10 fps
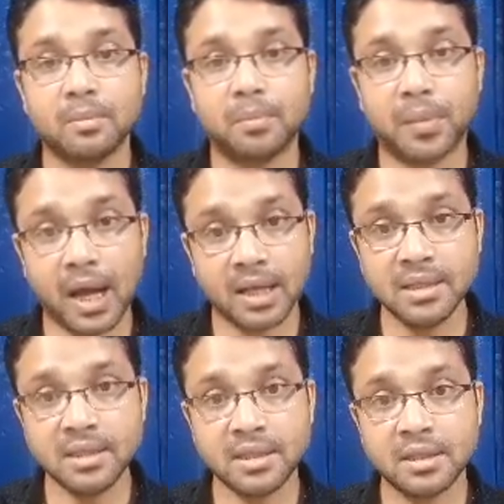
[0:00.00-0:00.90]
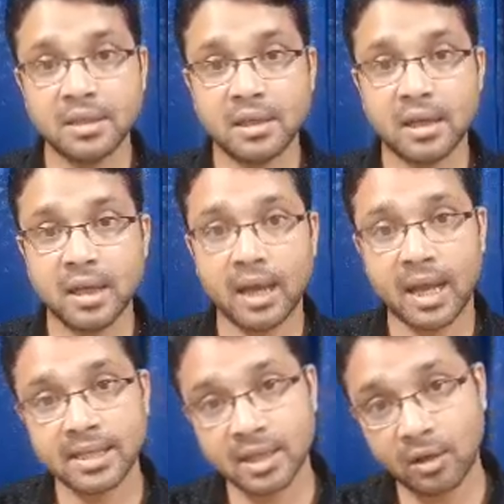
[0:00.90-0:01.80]
branch
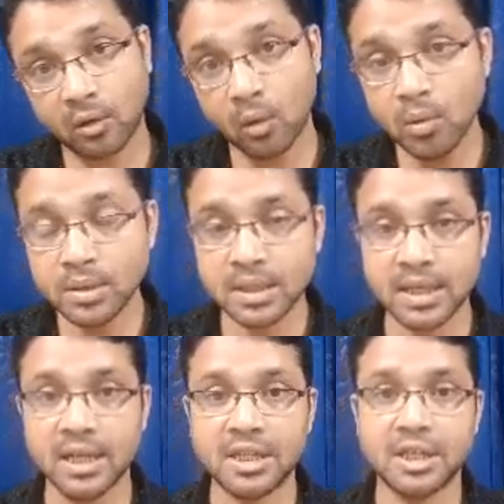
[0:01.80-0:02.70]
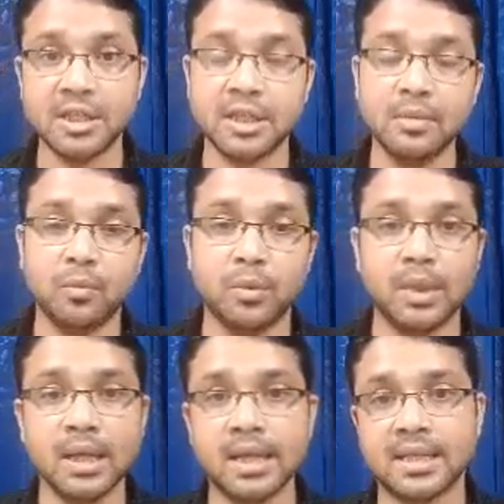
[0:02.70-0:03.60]
has a close relationship with
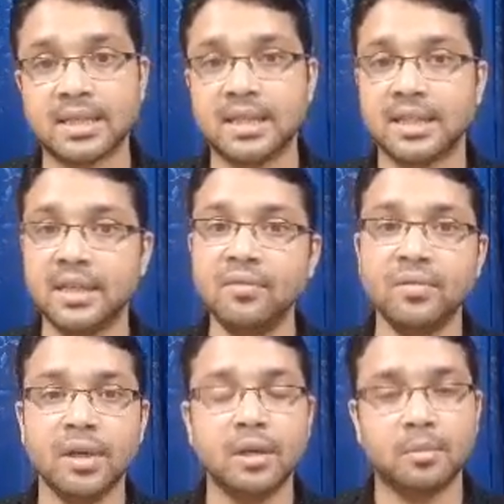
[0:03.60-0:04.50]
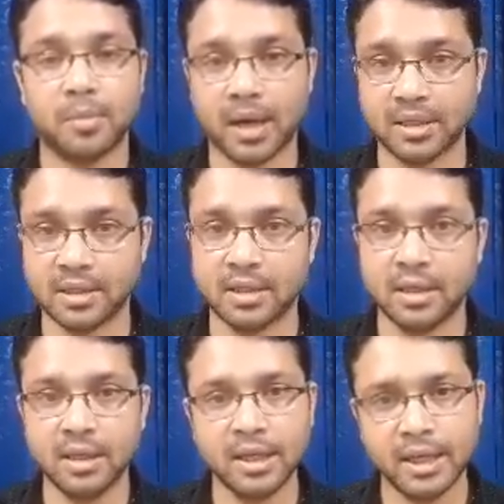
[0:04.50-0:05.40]
the legislative branch.
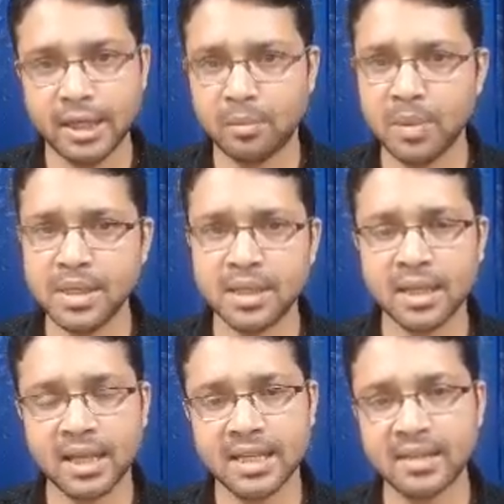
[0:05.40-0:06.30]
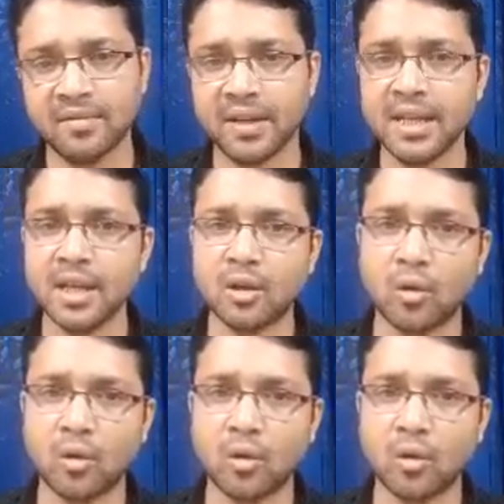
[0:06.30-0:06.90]
It means that there is a very